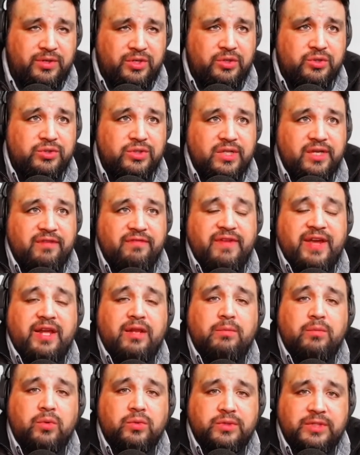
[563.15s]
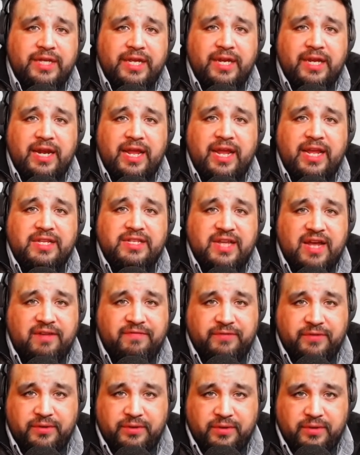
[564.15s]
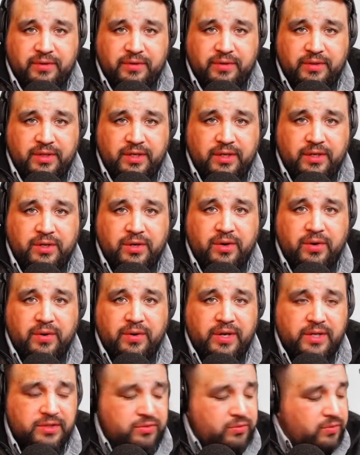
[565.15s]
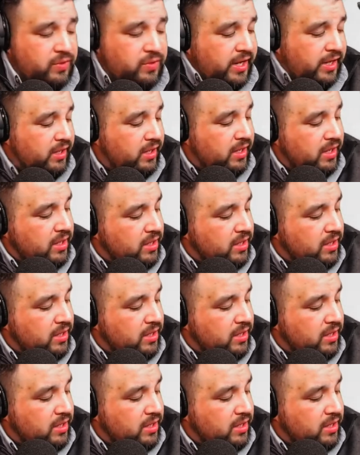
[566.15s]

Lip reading: usually available 10 days after the occurrence, right?